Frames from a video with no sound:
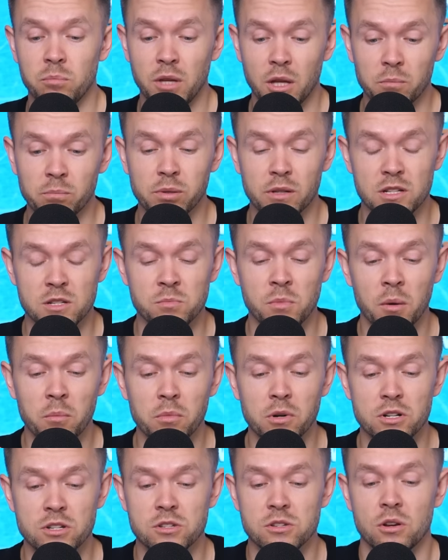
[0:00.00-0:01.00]
BN Plus
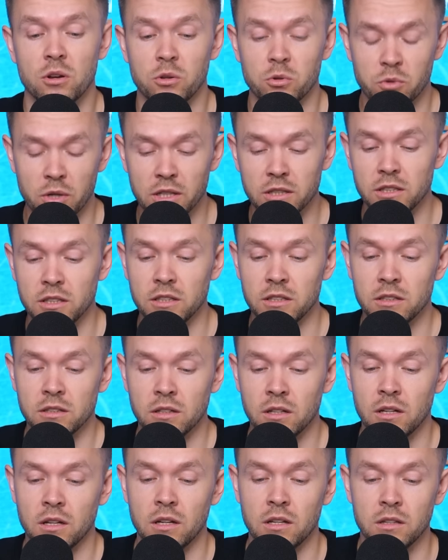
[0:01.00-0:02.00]
members already,
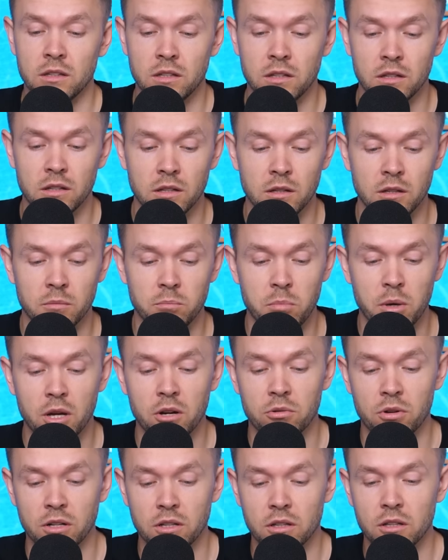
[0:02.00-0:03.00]
and
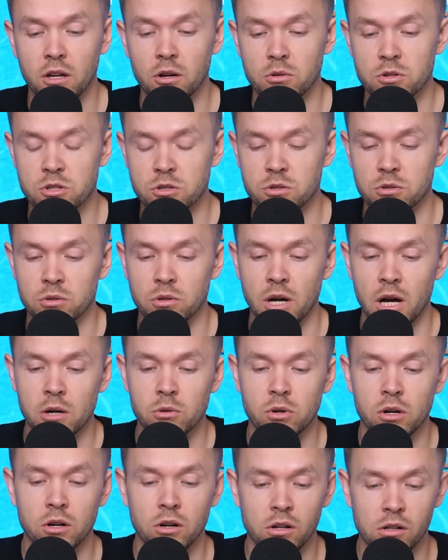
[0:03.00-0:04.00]
big credit goes to
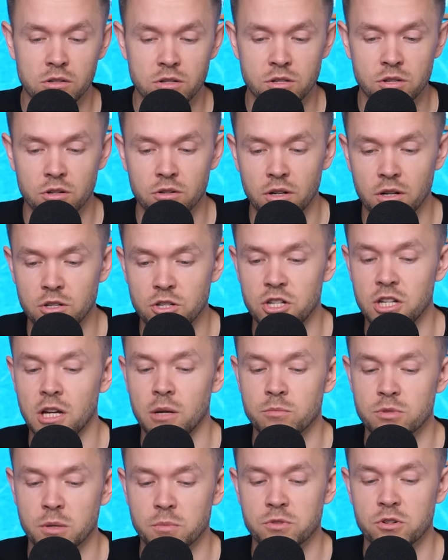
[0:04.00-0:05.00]
our All-Star and
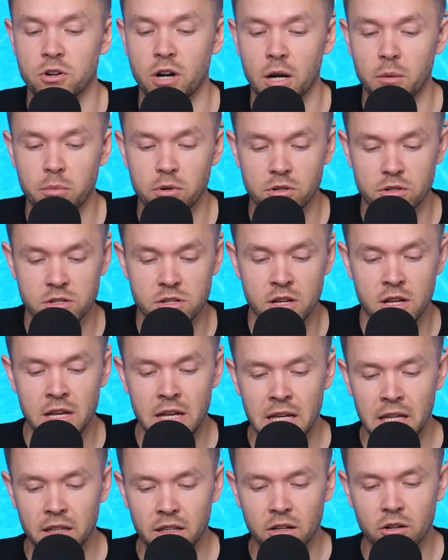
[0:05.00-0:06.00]
GM subscribers,
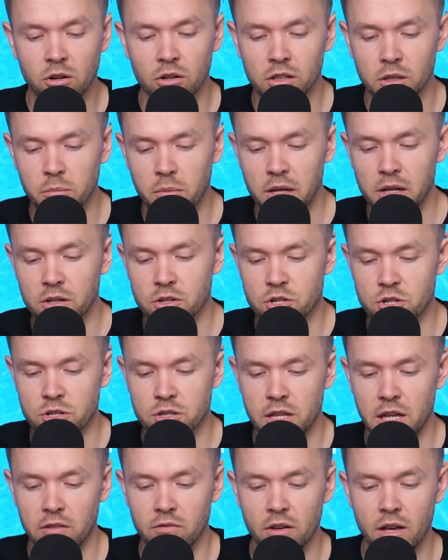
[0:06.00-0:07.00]
Nicola
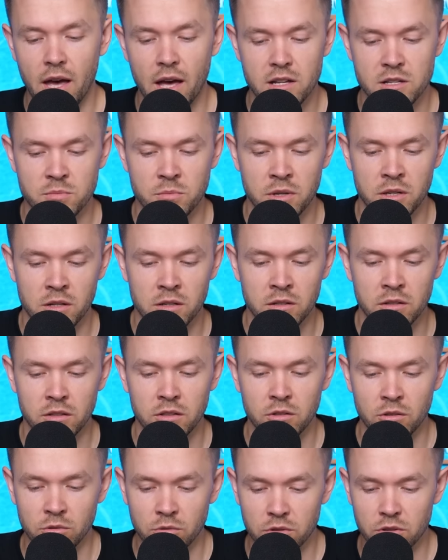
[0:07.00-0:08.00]
Belic, Dave Gasman,
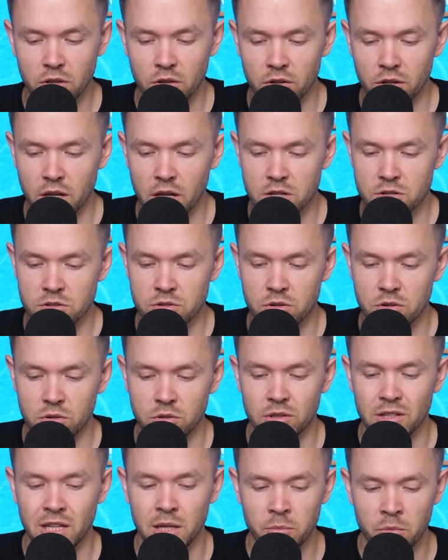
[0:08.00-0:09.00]
Yunut
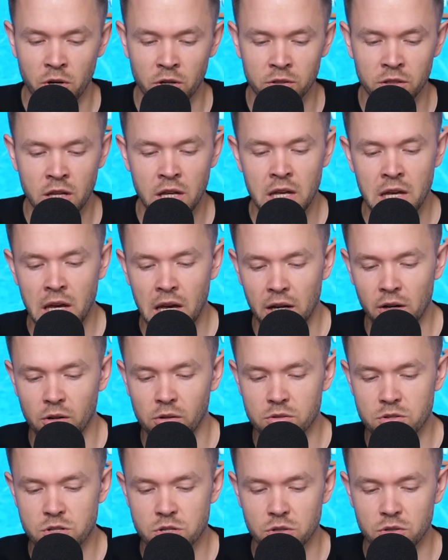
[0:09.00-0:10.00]
Georgescu, Kimon, and
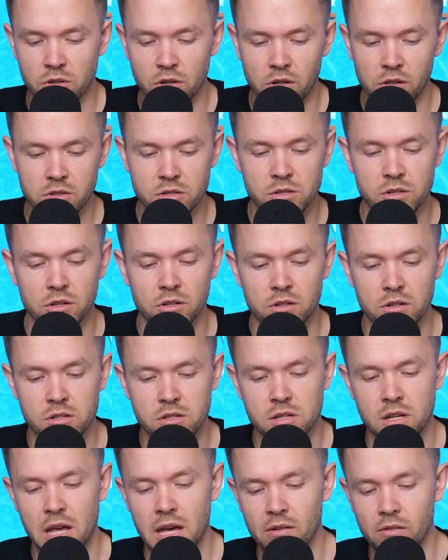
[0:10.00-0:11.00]
also
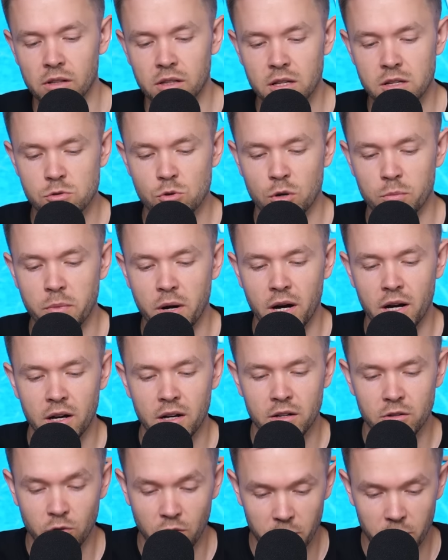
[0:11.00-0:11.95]
All-Stars Eveldas Uba,